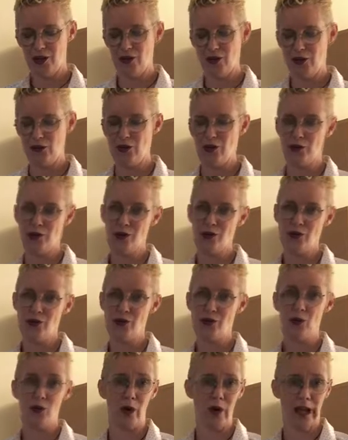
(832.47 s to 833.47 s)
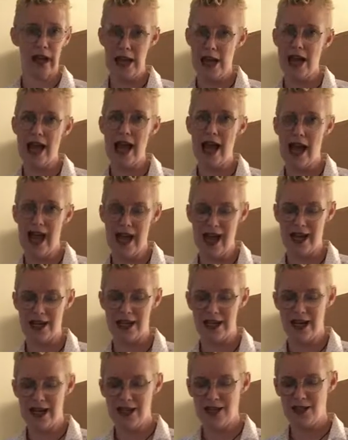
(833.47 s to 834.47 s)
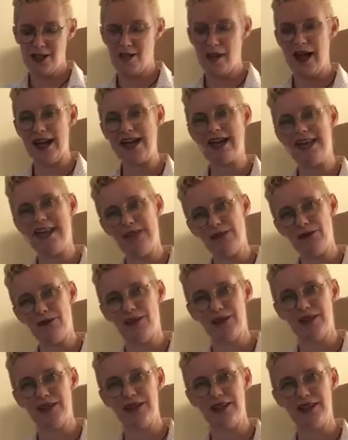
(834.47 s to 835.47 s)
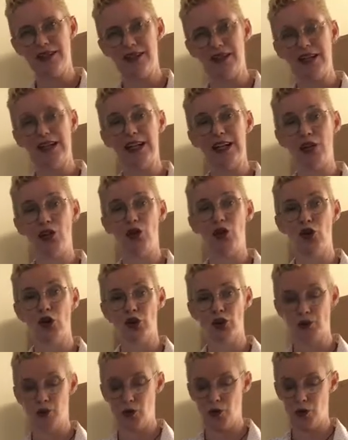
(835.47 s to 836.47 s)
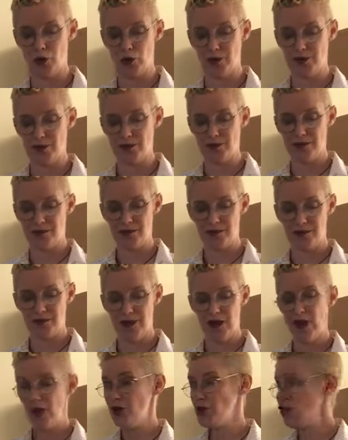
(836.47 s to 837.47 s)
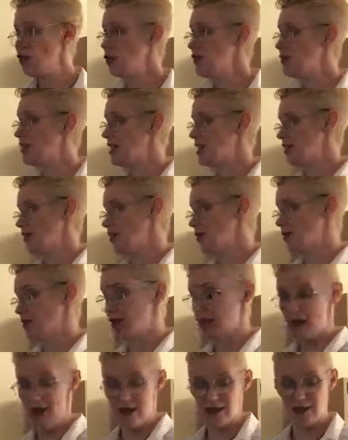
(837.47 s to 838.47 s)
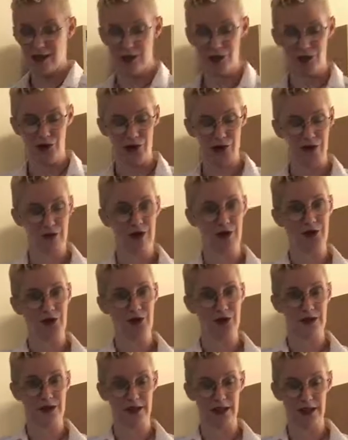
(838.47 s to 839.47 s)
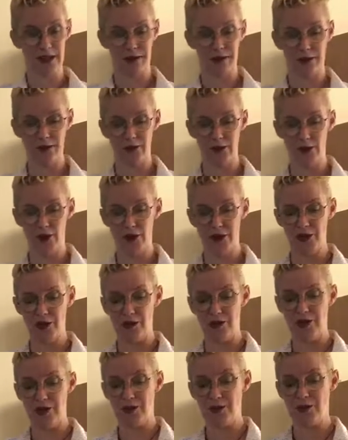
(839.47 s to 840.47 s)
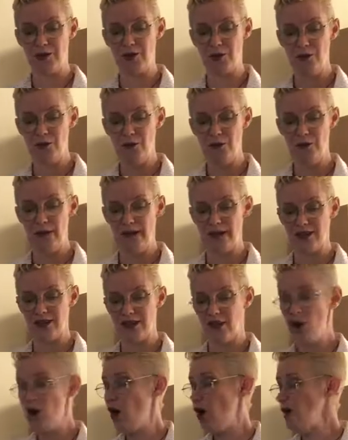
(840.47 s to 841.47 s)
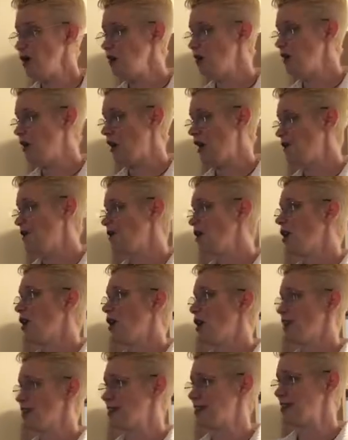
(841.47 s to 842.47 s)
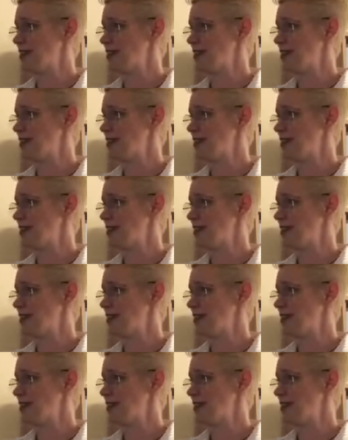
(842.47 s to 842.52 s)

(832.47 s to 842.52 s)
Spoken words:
who used what he had to make a difference in God's world. John Dixon's excellent documentary, For the Love of God, spends a few minutes on the life of the